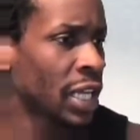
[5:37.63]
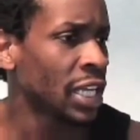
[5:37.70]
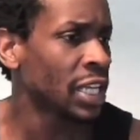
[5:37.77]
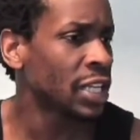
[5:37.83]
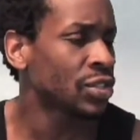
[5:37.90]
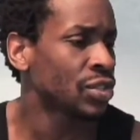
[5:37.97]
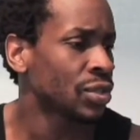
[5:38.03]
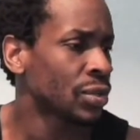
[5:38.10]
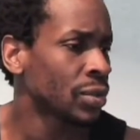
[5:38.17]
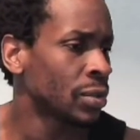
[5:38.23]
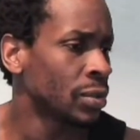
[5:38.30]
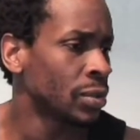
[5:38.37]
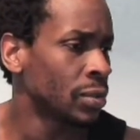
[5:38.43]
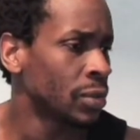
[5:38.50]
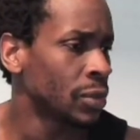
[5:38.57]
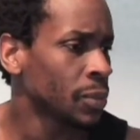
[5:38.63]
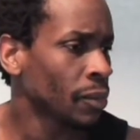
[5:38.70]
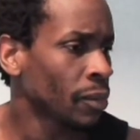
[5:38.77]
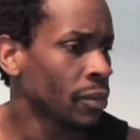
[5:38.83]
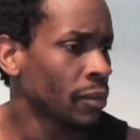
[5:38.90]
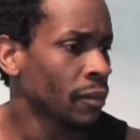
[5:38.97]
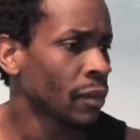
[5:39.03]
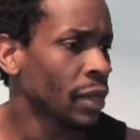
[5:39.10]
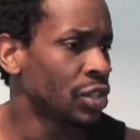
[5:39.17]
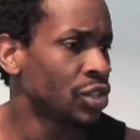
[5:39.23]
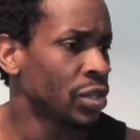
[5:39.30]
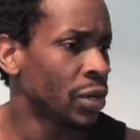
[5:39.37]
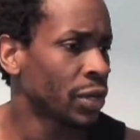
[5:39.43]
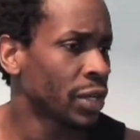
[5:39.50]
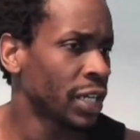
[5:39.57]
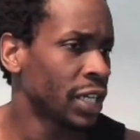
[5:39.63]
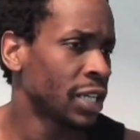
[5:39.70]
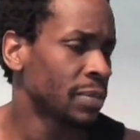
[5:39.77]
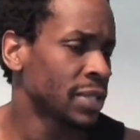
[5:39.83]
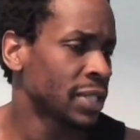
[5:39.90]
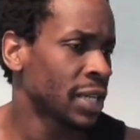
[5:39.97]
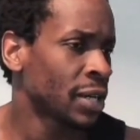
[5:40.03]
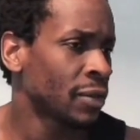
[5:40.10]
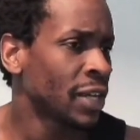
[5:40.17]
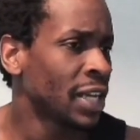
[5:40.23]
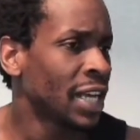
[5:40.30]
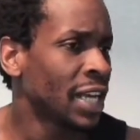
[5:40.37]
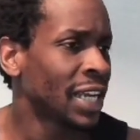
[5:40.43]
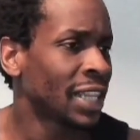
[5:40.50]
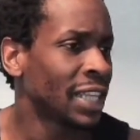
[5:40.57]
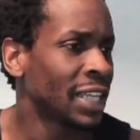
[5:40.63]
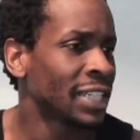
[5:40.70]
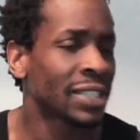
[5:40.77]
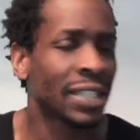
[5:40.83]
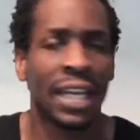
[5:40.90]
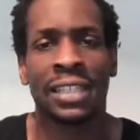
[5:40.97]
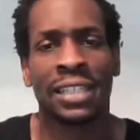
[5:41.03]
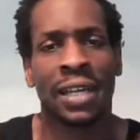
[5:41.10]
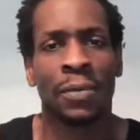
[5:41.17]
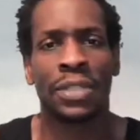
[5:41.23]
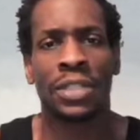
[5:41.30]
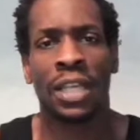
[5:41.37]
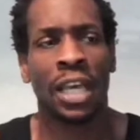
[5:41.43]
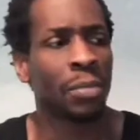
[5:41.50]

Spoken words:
into Joker himself. Now this, as I was saying